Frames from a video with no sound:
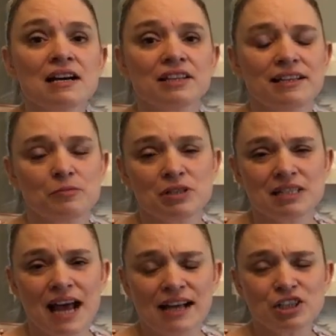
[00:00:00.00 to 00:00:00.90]
It was
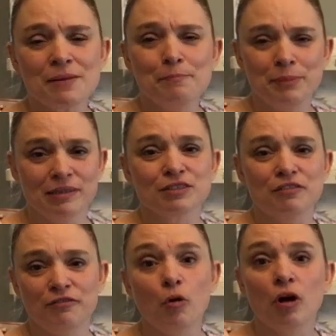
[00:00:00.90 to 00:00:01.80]
actually built
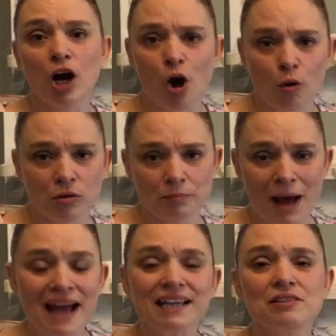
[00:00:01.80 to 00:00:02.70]
for coal
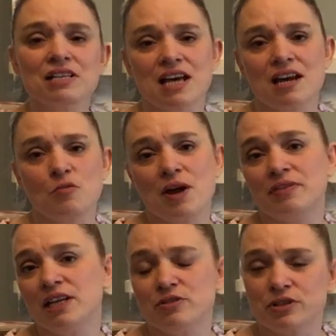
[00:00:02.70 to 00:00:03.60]
back in the day when
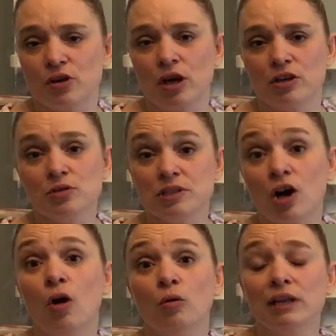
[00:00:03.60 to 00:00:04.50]
they used to use
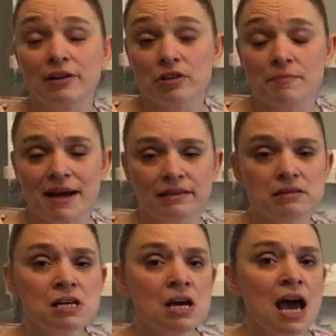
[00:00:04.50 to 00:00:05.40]
coal here at the manor,
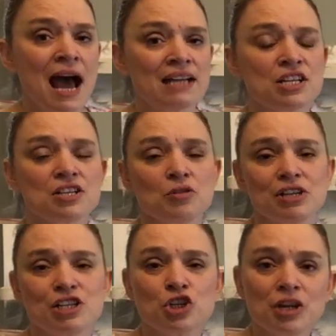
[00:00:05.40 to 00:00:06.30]
and so
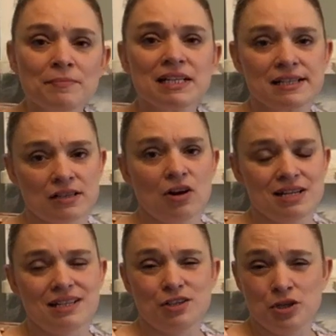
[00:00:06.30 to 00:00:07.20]
the chimney
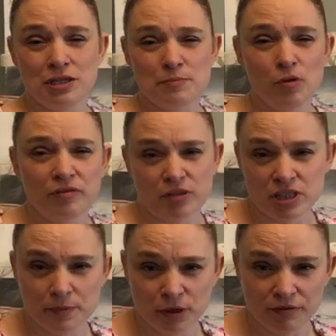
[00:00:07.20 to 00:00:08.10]
size is too small for us
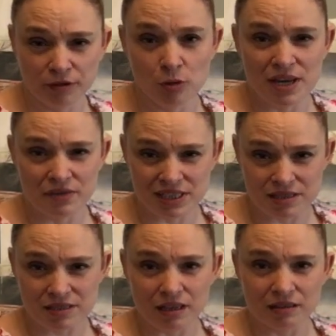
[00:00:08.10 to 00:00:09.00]
to put a flue in
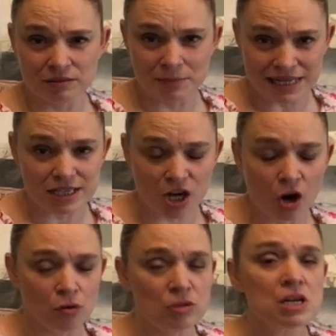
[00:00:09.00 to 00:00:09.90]
that meets
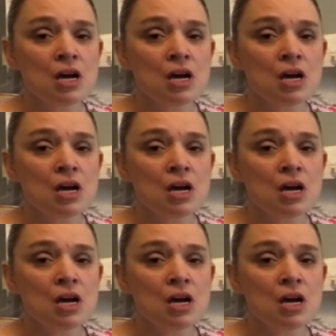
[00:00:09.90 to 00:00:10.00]
code.